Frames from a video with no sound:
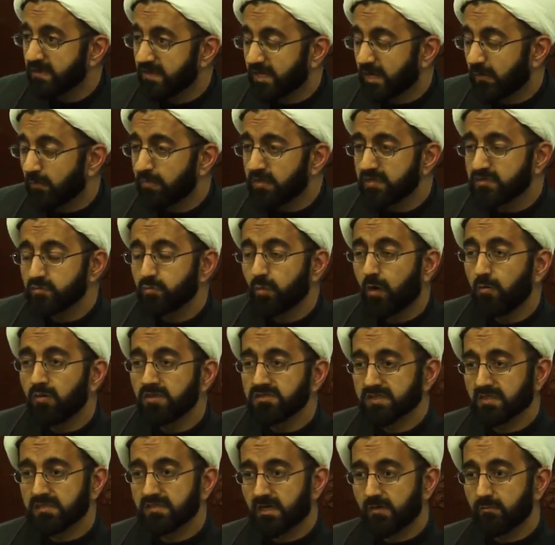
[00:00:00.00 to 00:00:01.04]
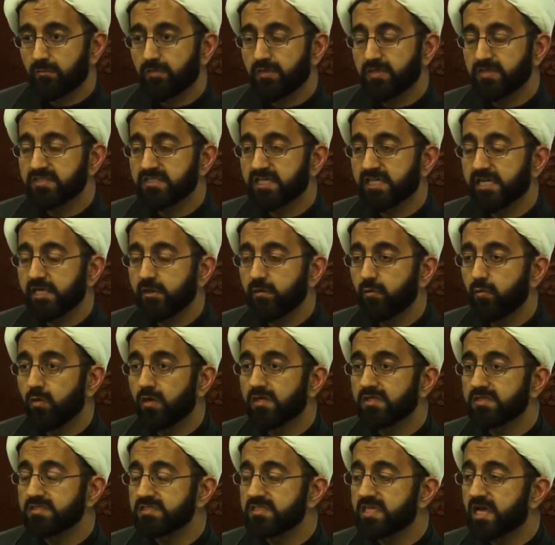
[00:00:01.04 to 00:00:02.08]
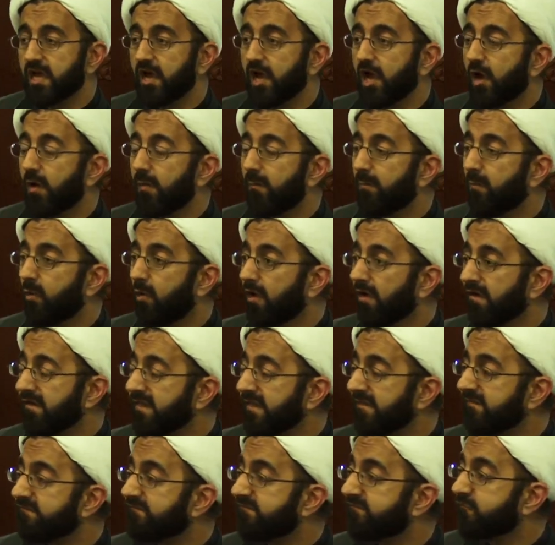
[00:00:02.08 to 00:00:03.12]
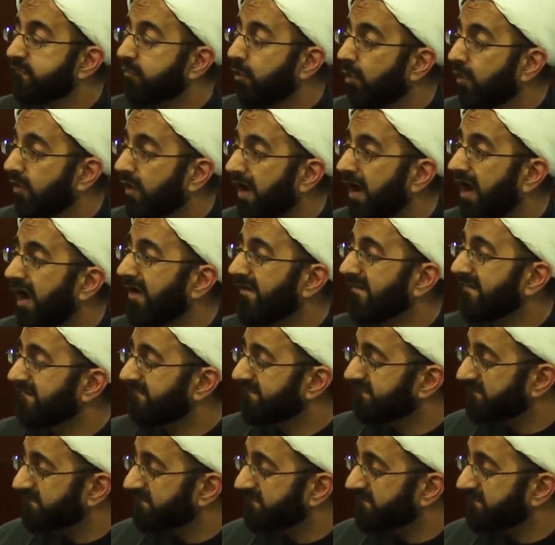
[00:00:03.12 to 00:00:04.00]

the numbers. What was the numbers? It was more than four out of